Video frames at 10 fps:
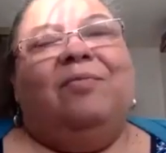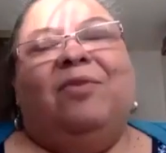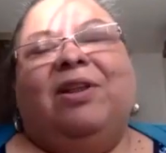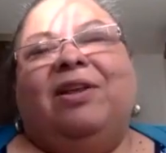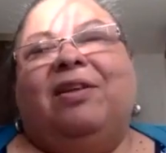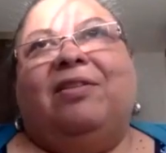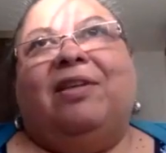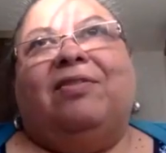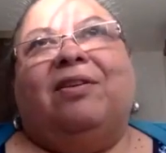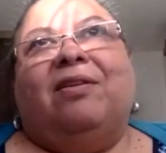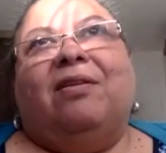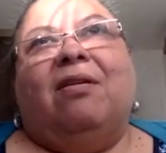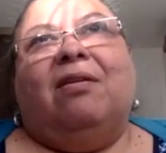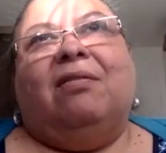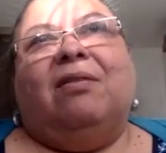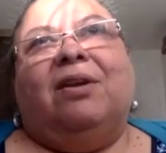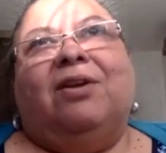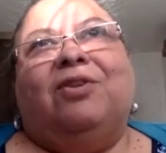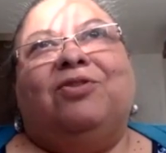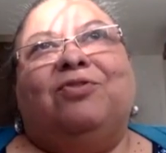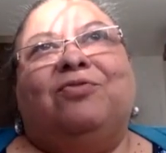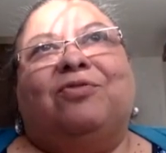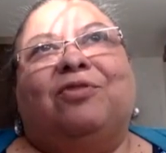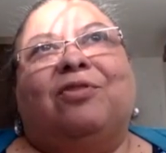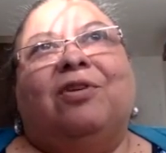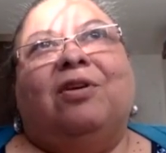really think that they are a good tool for